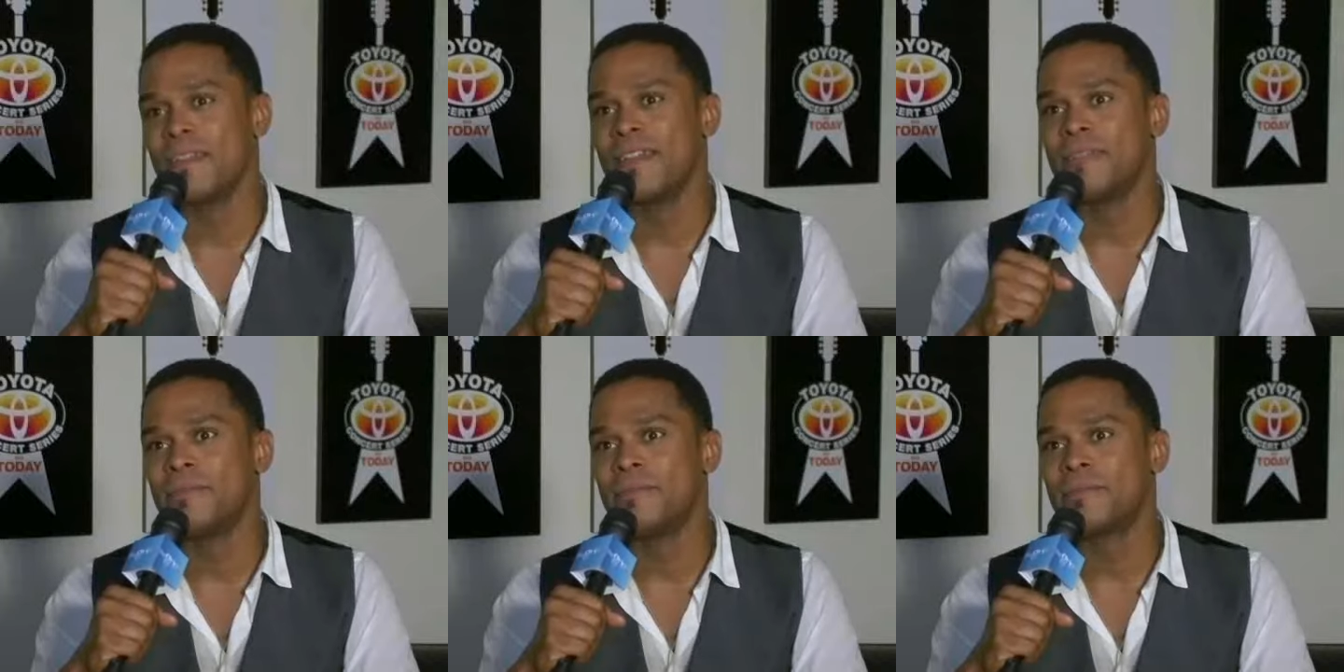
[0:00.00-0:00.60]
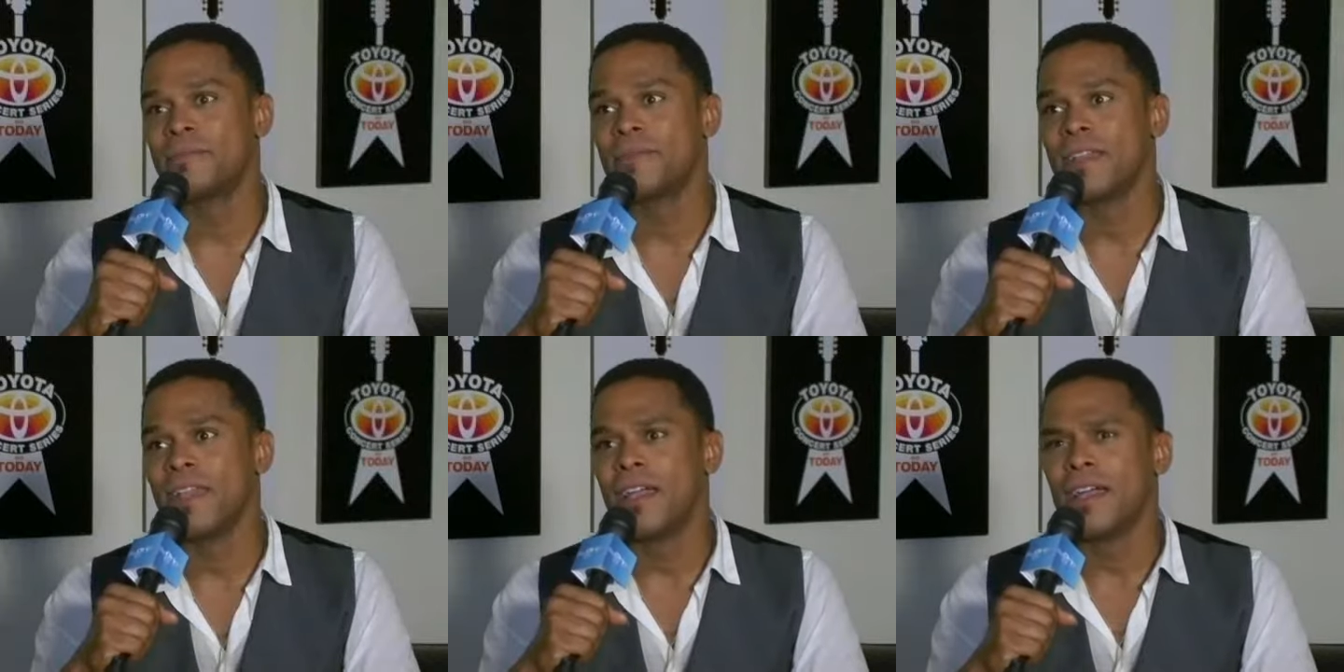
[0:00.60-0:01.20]
hiatus
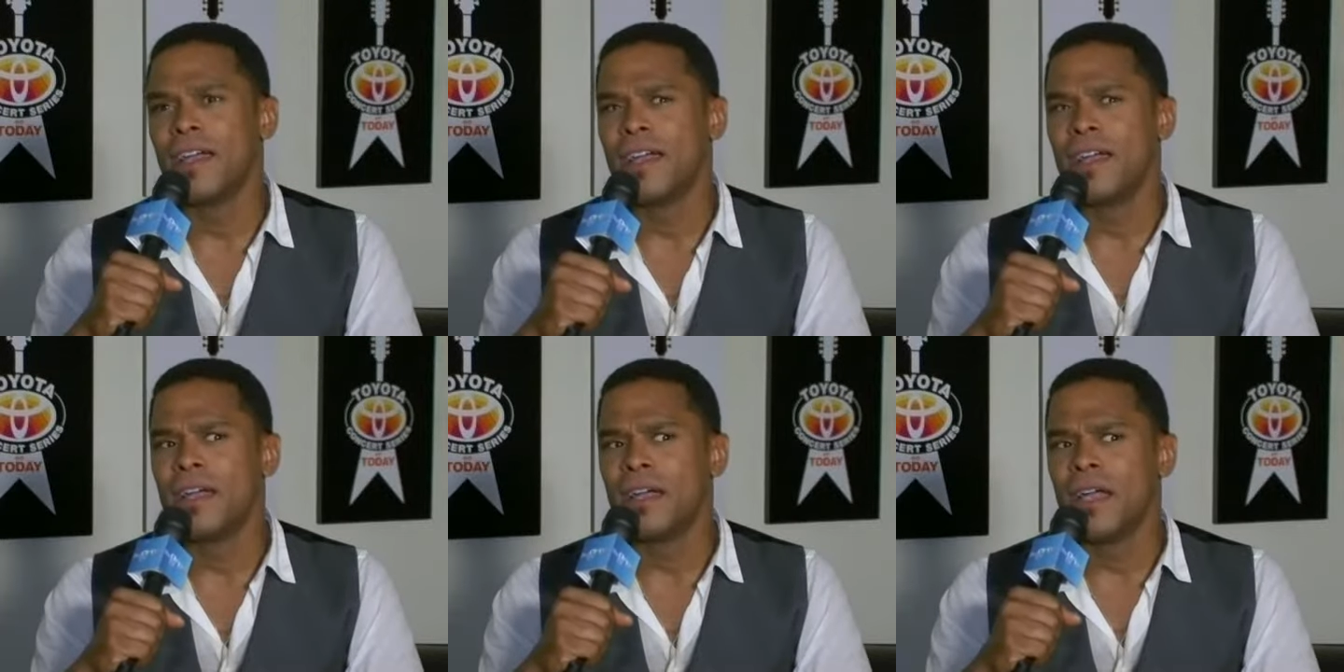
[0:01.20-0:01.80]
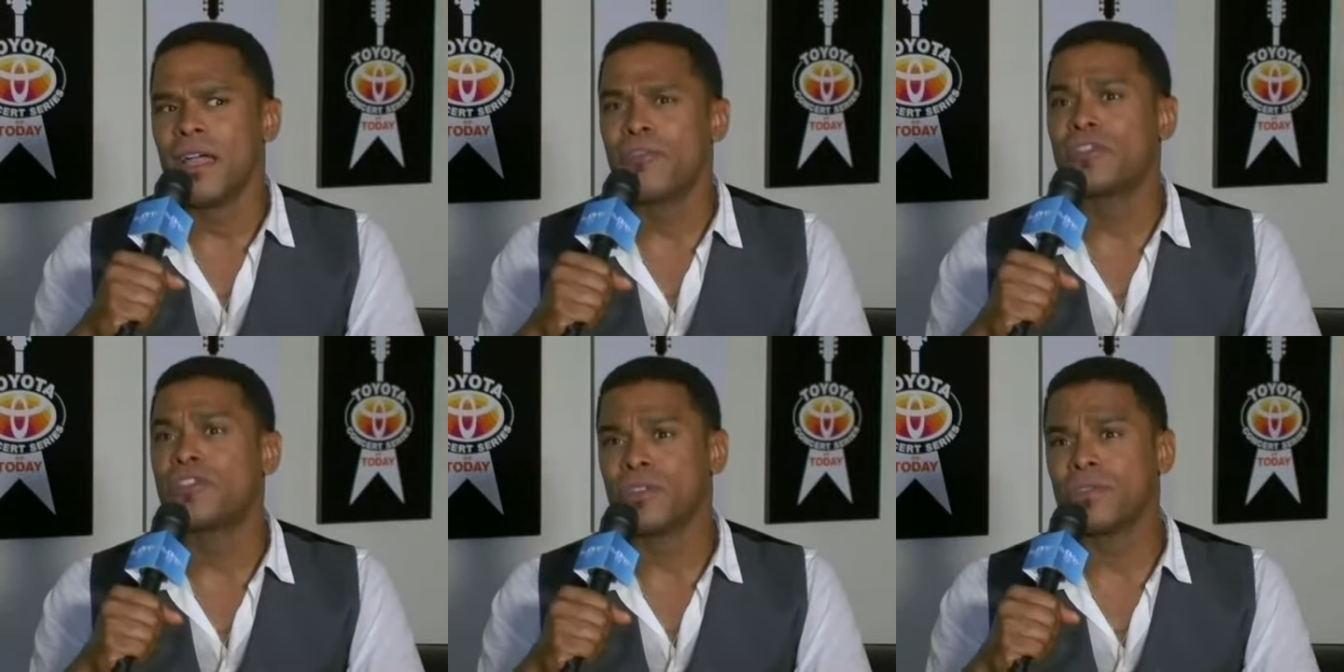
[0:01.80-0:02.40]
like you did before? For
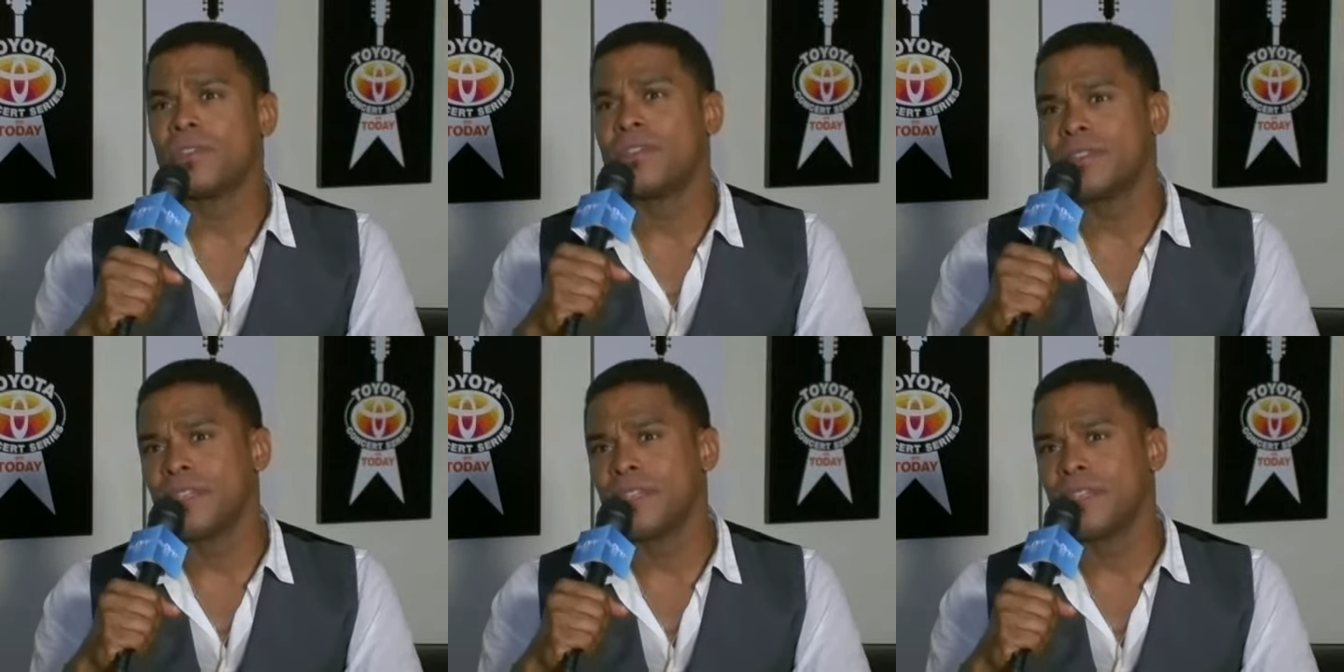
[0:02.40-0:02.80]
children